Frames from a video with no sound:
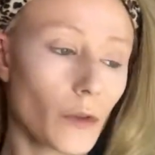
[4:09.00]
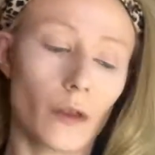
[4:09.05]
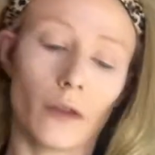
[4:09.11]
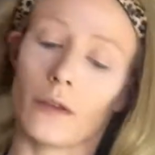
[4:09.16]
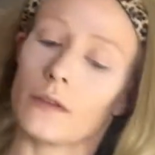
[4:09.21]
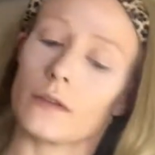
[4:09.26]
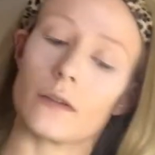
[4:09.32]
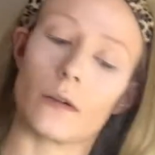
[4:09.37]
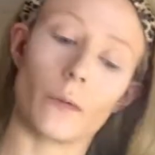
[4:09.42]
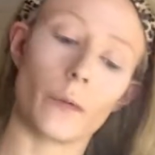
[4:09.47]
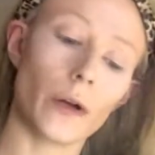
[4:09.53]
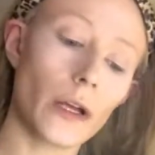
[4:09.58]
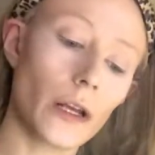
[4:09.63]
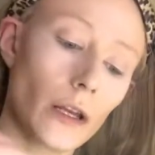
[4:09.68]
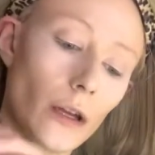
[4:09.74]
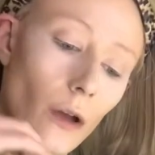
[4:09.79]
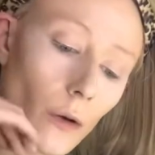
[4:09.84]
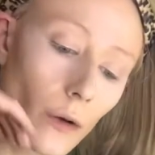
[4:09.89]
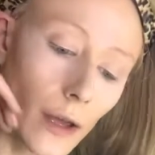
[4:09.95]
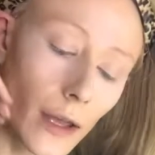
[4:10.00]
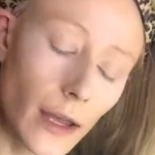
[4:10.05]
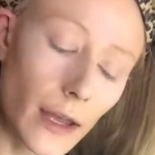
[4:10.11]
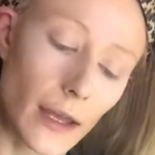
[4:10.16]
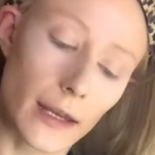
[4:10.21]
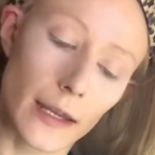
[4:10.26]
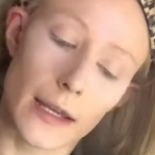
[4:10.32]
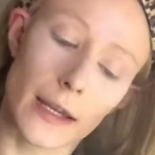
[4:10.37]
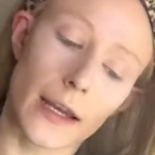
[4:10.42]
So we're going to go
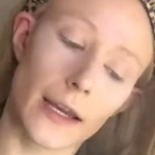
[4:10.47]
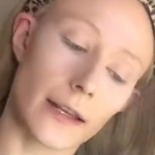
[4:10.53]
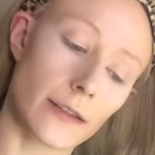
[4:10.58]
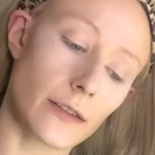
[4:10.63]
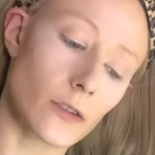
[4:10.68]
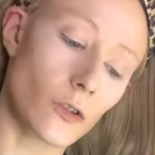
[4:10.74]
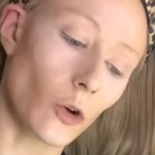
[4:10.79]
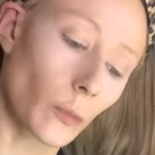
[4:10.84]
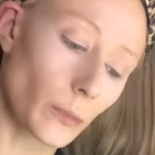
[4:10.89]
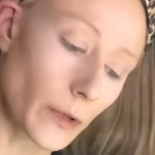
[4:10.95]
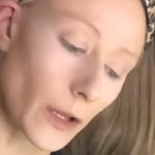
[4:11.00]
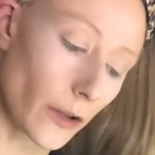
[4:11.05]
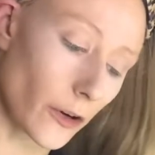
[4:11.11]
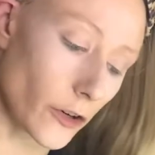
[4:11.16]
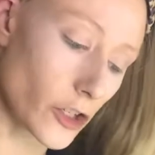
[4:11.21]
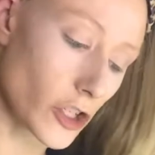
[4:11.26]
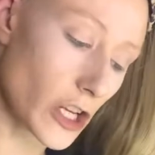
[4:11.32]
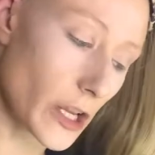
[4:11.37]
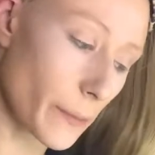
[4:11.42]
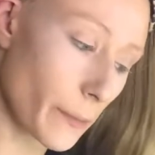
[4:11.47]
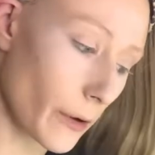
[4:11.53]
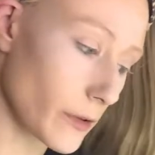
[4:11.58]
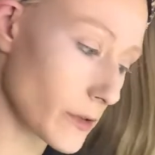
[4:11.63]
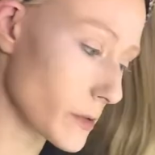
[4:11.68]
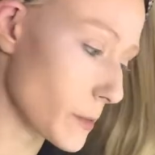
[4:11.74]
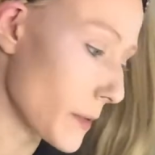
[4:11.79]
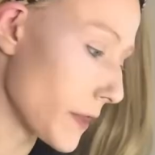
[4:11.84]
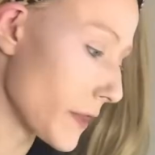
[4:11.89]
ahead and kind of sculpt out our
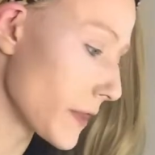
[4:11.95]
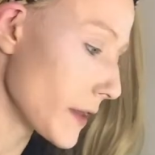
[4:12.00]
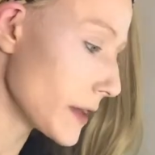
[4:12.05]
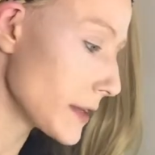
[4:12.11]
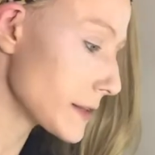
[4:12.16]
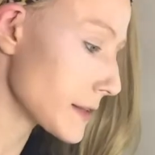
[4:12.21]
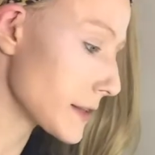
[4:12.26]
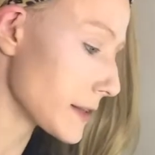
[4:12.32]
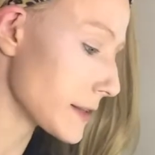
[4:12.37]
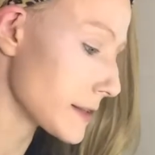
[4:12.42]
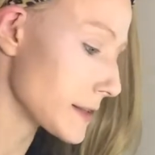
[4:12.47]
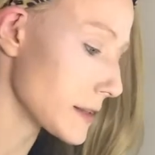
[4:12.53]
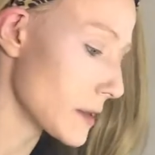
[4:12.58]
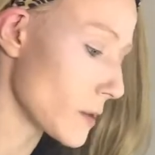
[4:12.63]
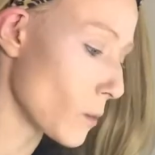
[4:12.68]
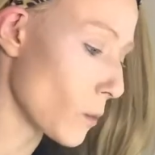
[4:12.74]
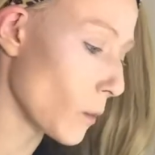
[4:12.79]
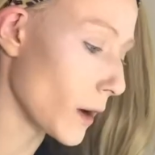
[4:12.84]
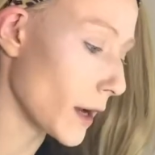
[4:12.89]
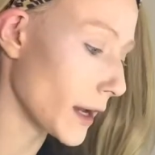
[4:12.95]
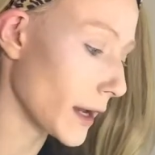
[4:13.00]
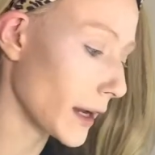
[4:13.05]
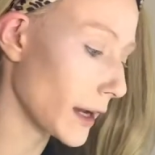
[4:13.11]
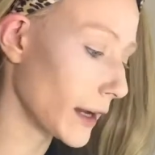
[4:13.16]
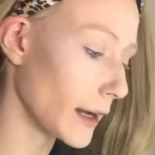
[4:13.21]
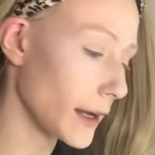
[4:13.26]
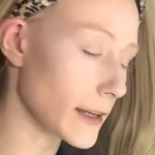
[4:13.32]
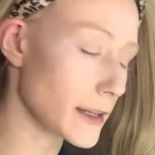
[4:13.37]
cheekbones with this and see what
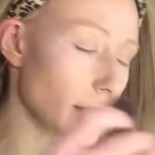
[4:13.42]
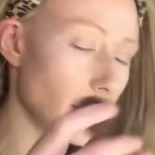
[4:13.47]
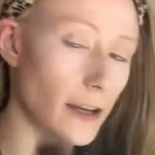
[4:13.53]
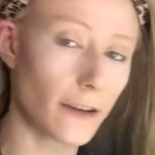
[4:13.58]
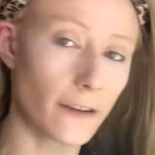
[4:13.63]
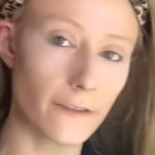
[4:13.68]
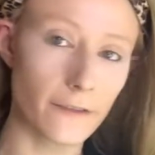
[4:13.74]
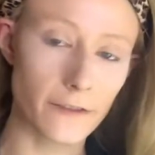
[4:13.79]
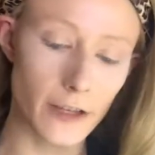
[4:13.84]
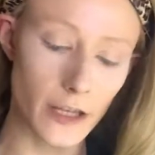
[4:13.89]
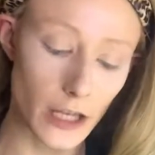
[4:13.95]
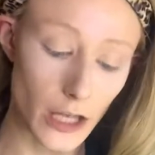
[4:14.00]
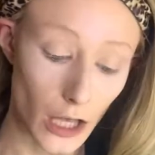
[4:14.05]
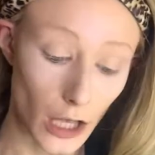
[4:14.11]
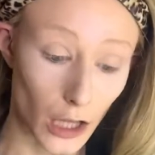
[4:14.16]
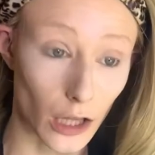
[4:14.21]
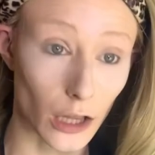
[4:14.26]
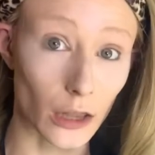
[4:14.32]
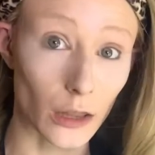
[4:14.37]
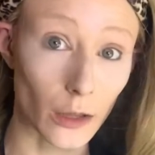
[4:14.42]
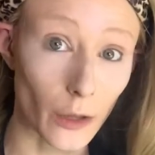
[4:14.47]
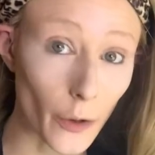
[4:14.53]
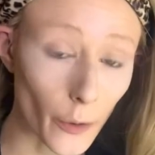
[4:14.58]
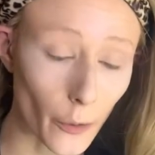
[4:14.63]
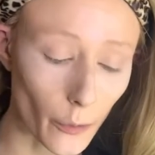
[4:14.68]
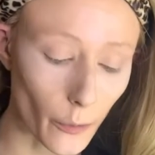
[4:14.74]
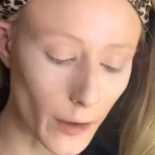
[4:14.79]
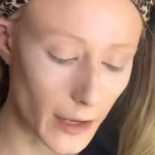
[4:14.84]
kind of
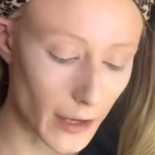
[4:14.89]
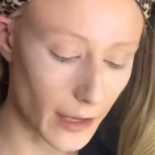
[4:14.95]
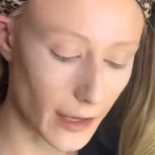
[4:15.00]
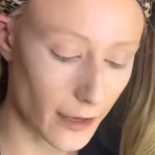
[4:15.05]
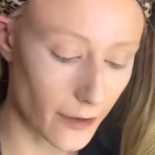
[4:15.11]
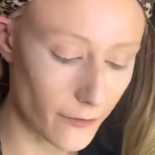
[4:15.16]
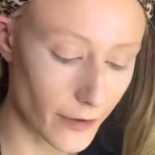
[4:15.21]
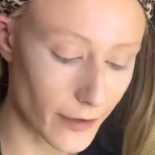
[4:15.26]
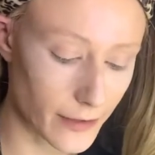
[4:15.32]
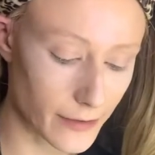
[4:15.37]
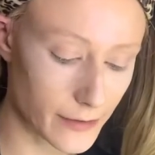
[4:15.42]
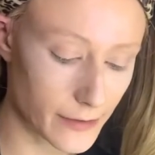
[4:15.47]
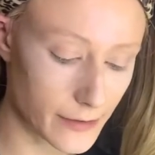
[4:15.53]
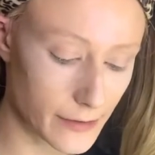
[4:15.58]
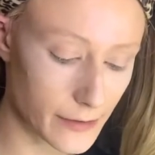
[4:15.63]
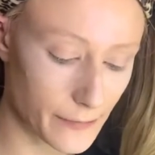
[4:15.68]
glow it can give us.